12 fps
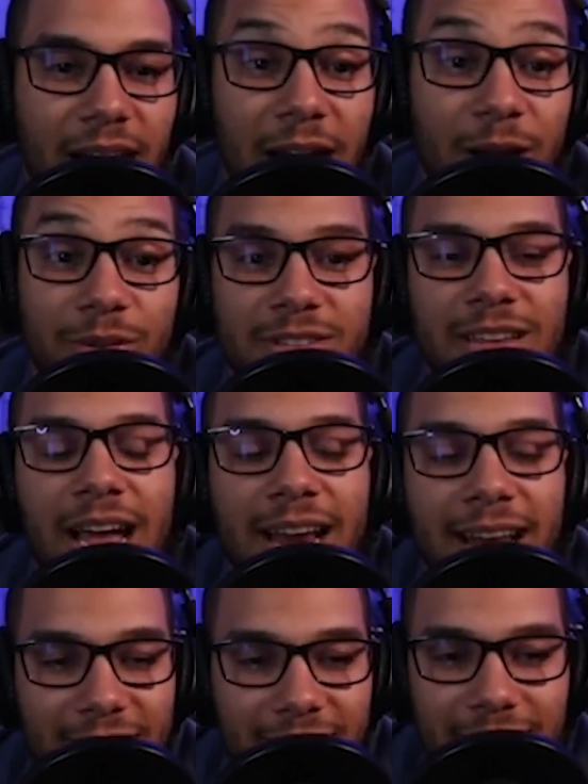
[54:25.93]
I
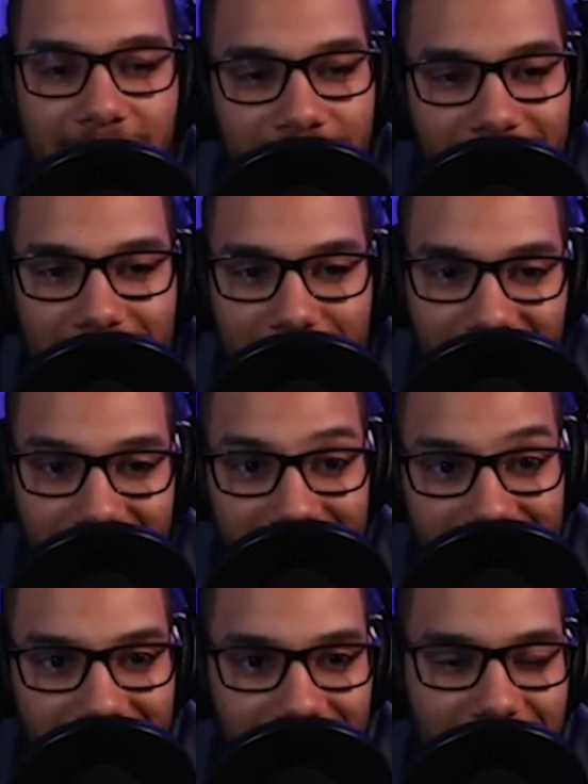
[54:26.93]
didn't write
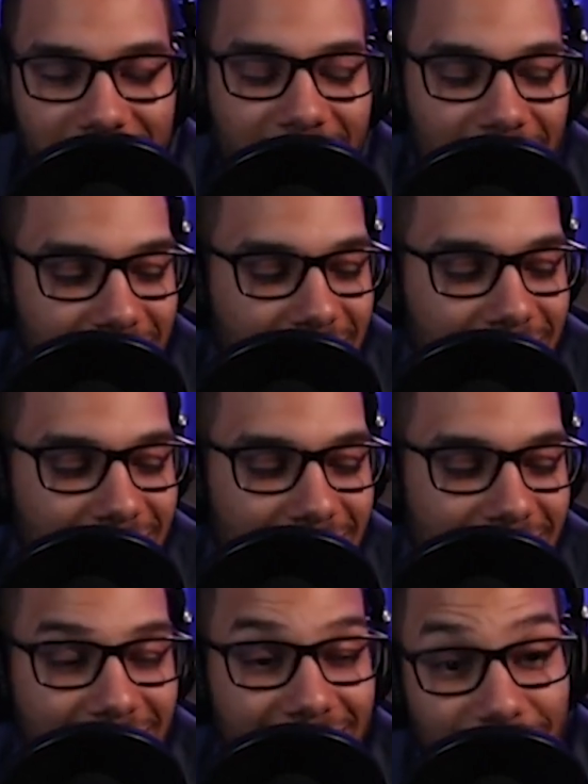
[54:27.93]
it down
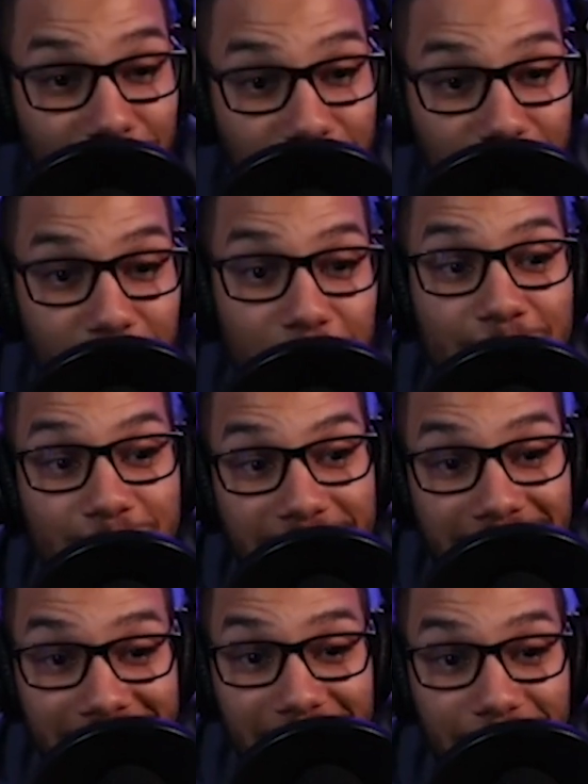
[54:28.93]
in the group notes,
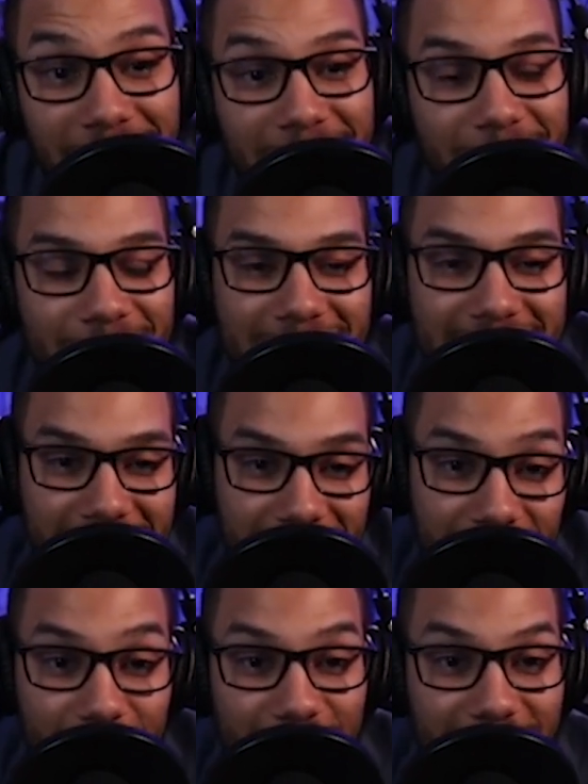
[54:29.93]
but I did on my notes. I
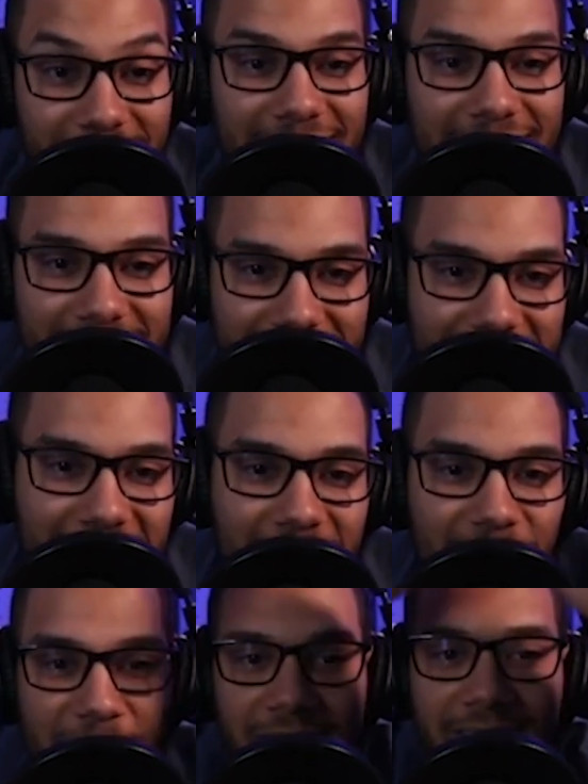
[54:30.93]
saved that one to the end because it's
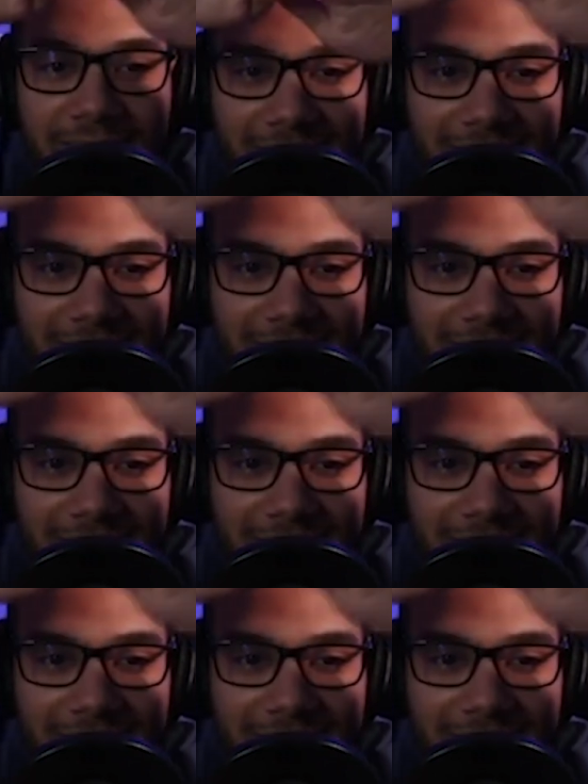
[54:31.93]
kind of like